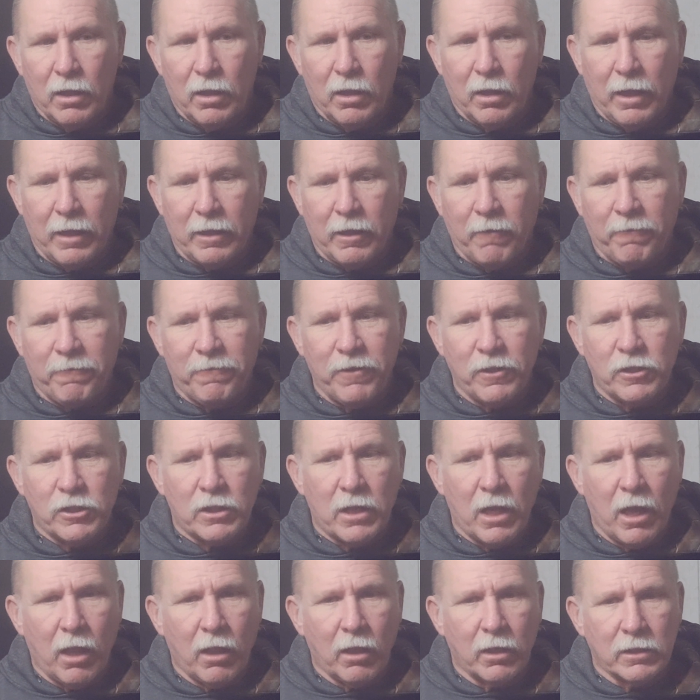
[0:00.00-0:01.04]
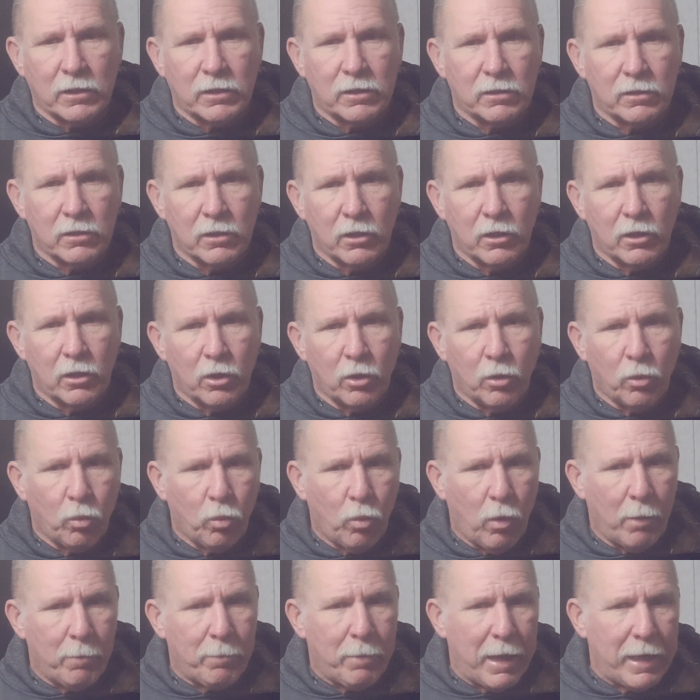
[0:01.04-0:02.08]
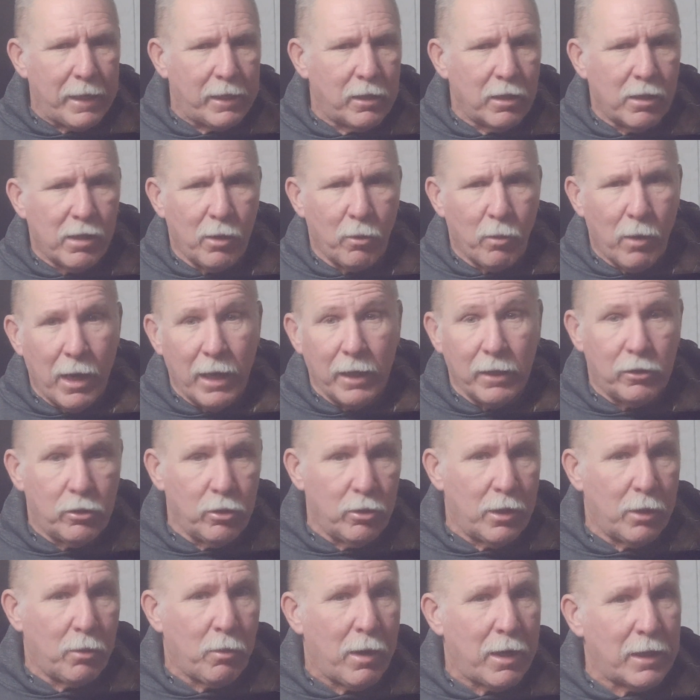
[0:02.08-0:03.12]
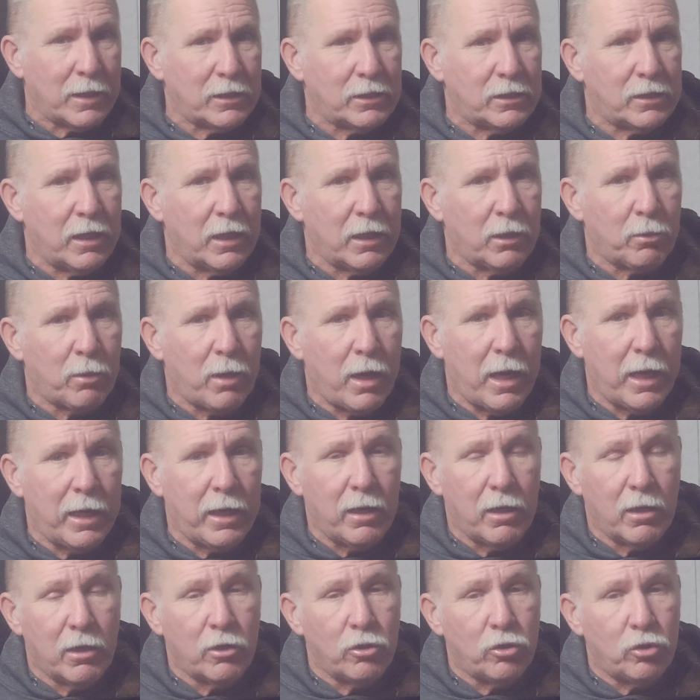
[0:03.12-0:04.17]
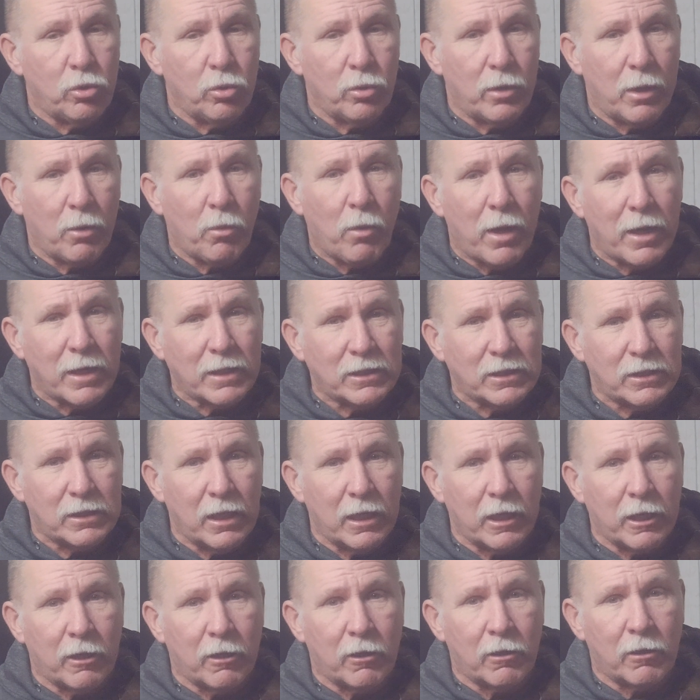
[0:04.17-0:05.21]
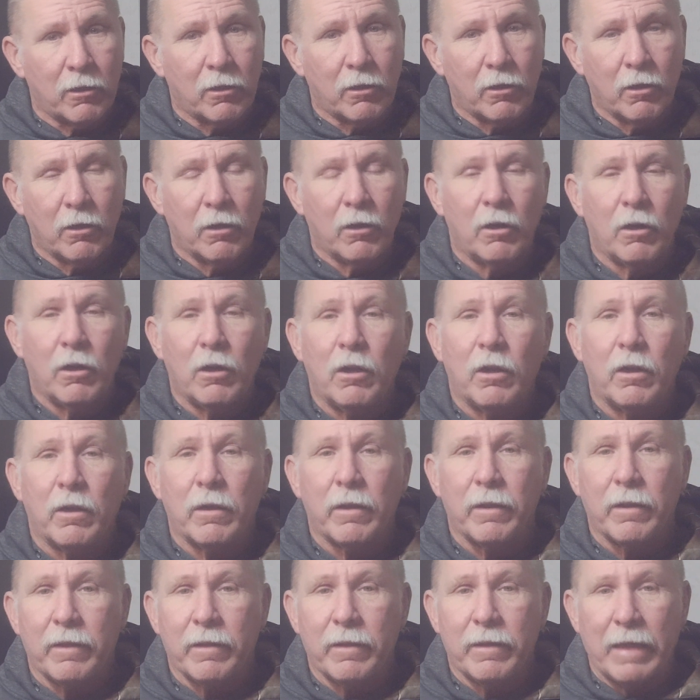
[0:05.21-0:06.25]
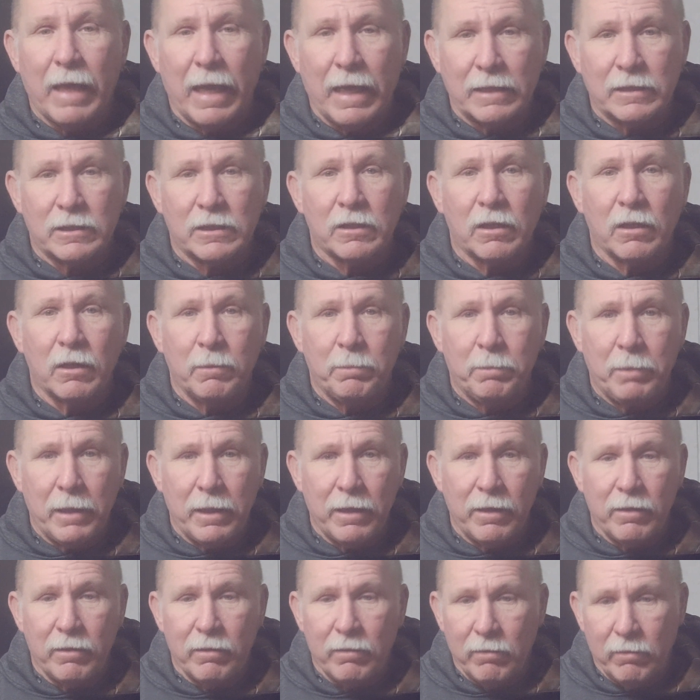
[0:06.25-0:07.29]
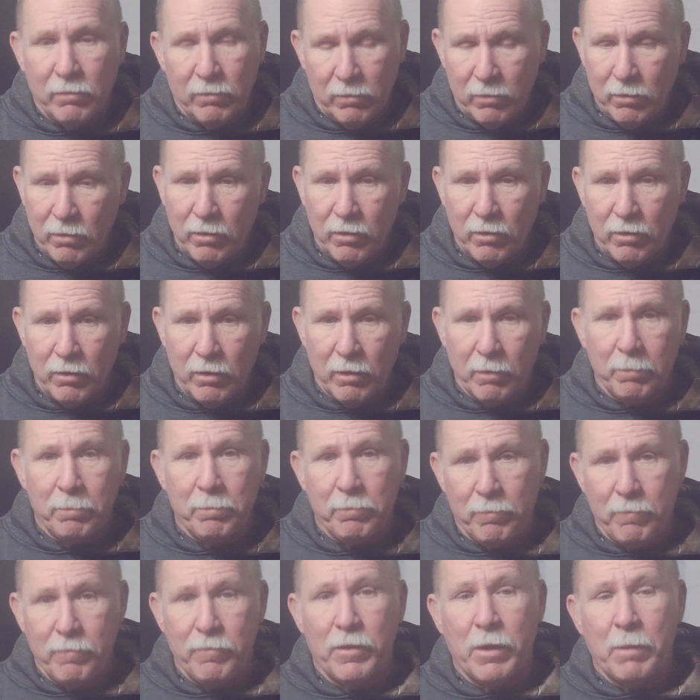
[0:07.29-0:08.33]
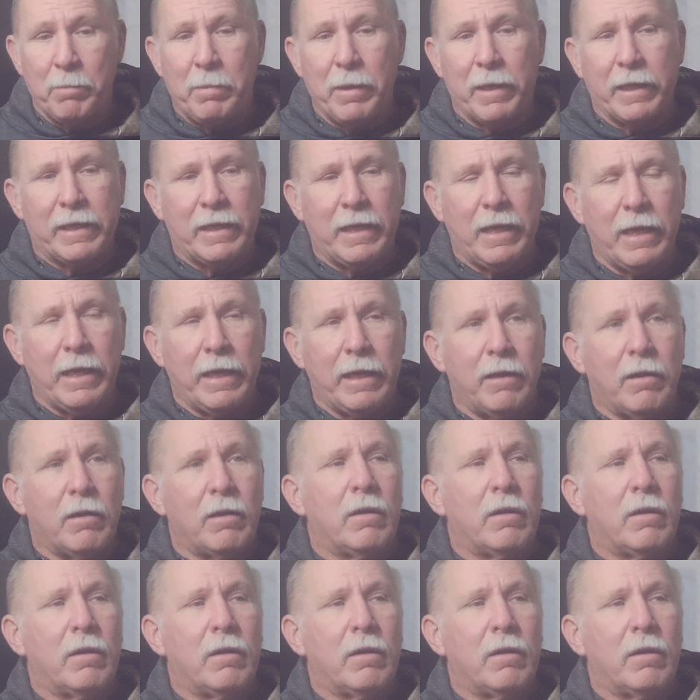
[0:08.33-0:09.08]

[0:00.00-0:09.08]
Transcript: let the fish tell us what bait do they want. Do they want a stingray? Do they want a stinger? That's going to be the big key.